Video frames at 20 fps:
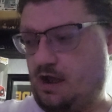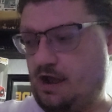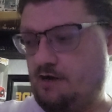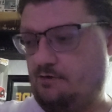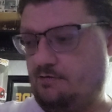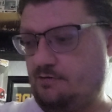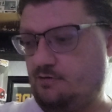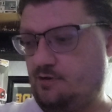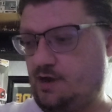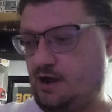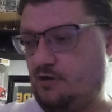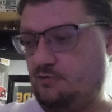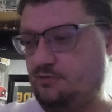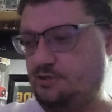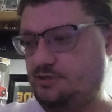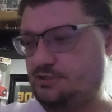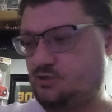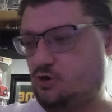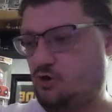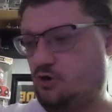I don't know how
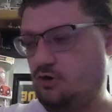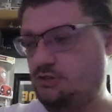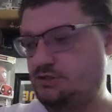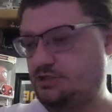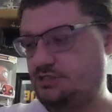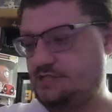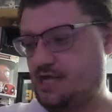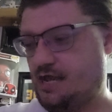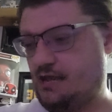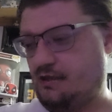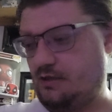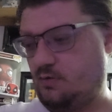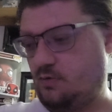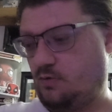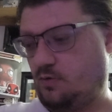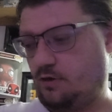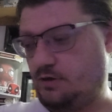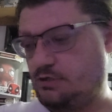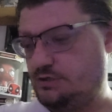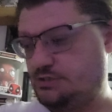these cards exactly
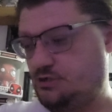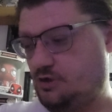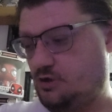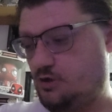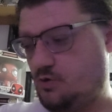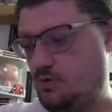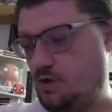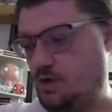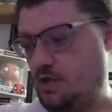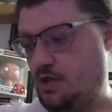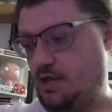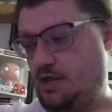work, so